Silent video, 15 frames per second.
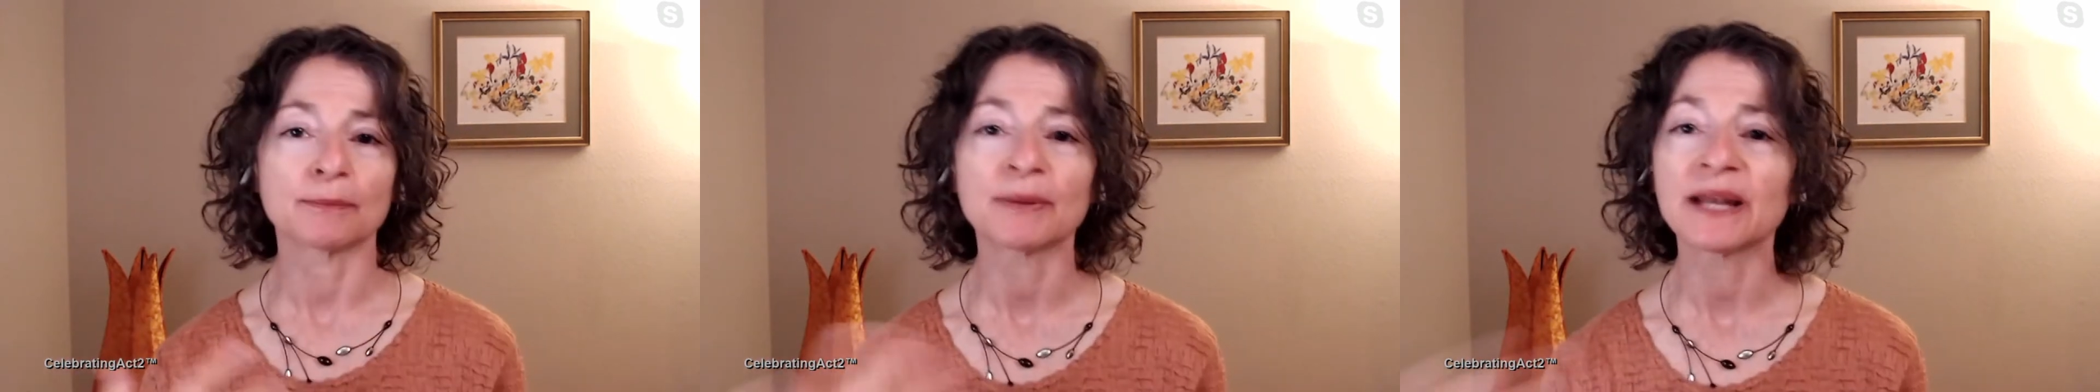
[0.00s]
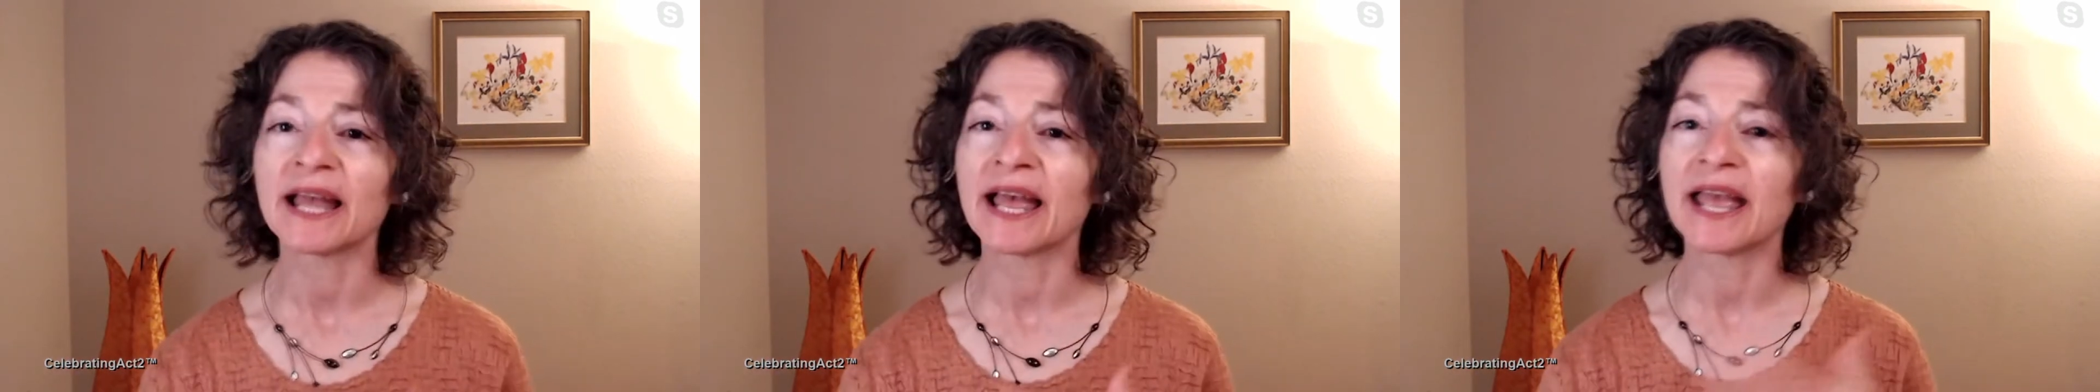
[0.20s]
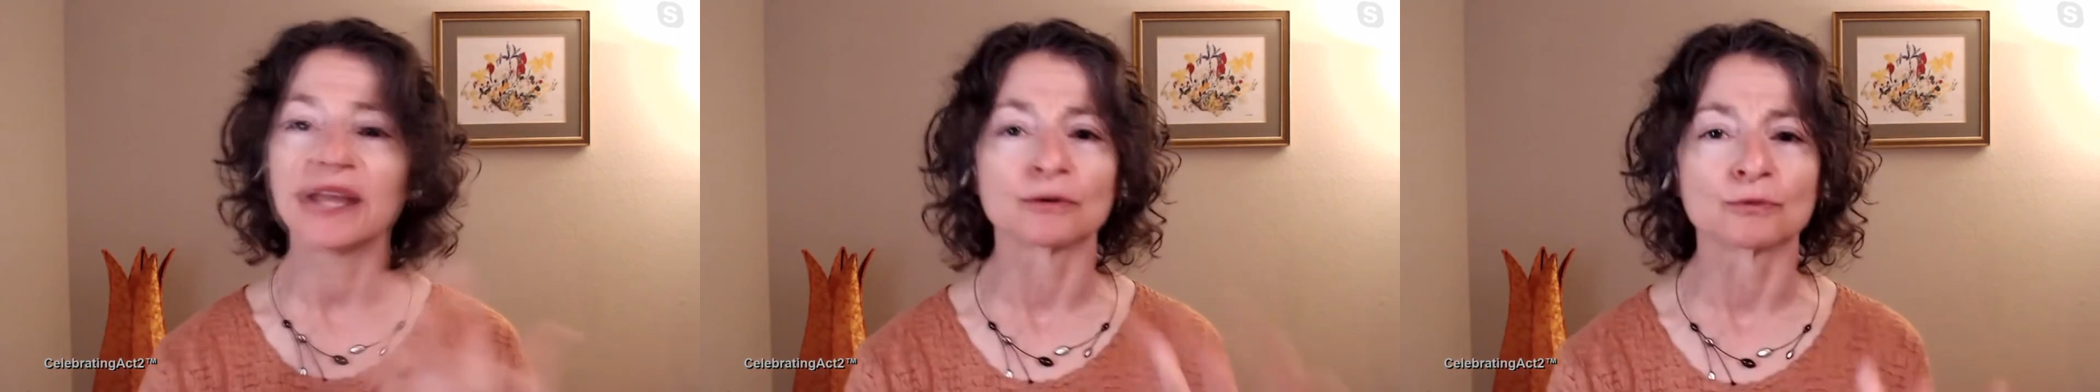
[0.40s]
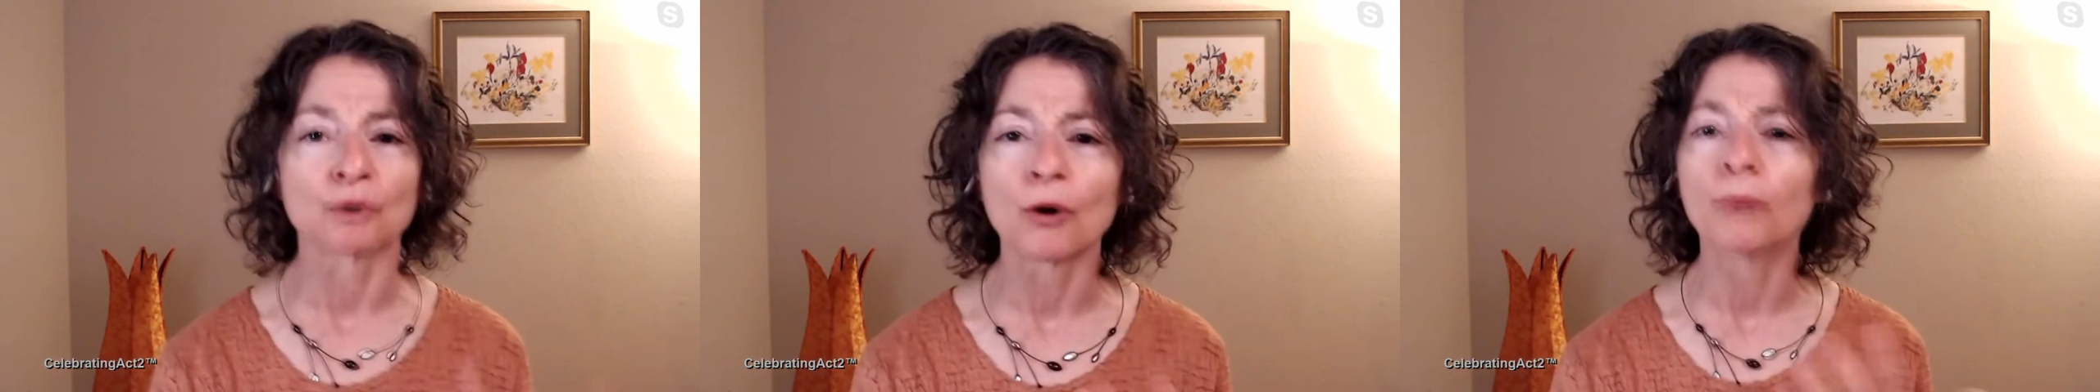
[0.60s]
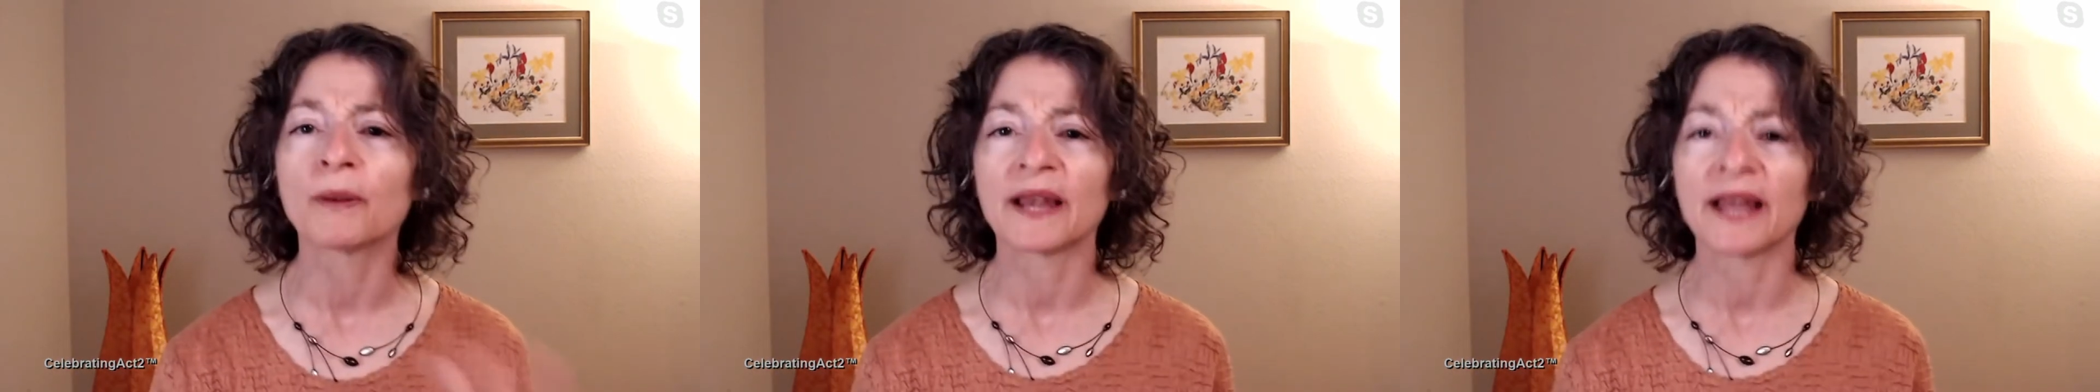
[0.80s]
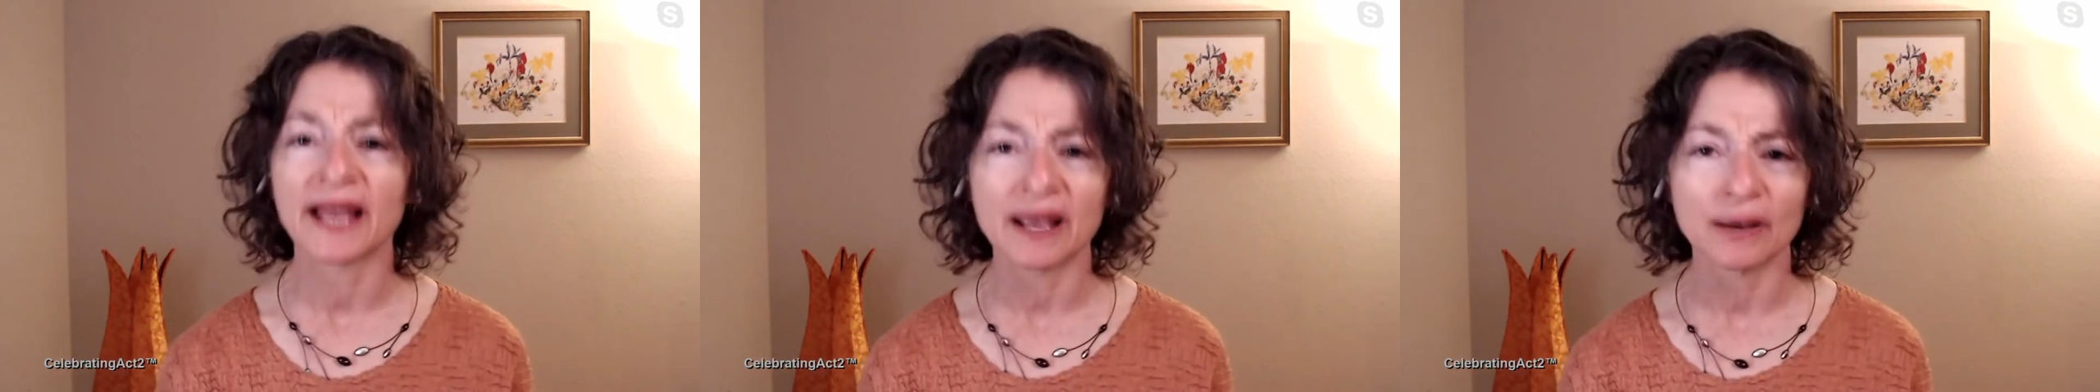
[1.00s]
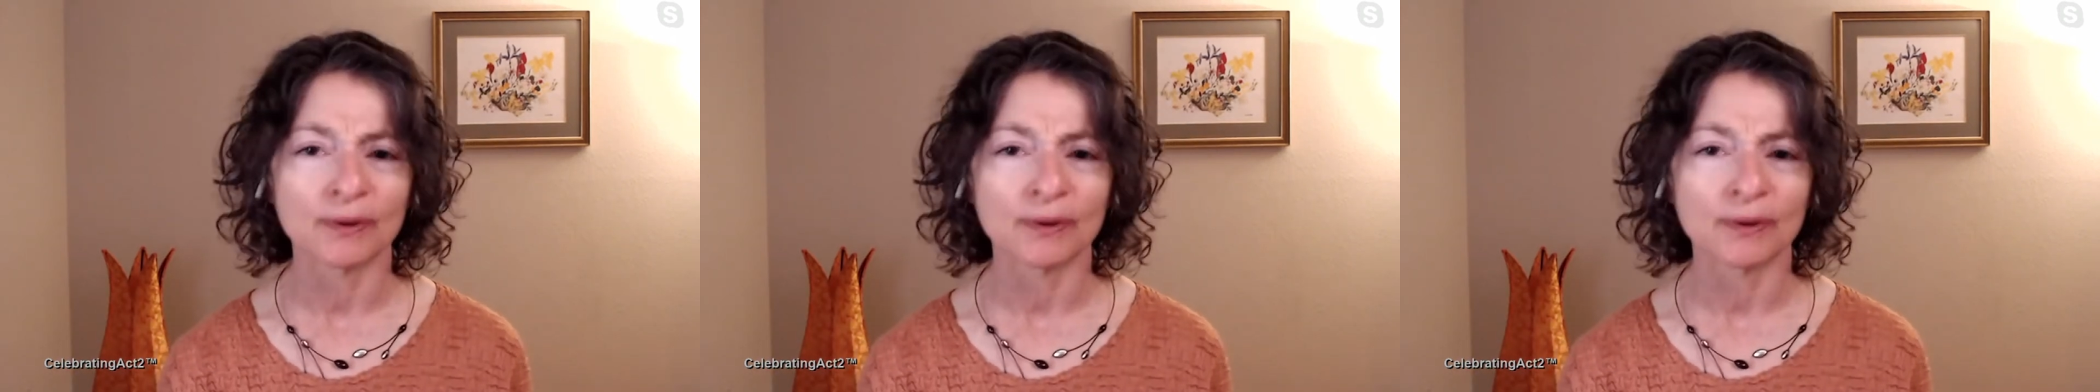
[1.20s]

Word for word: play and role play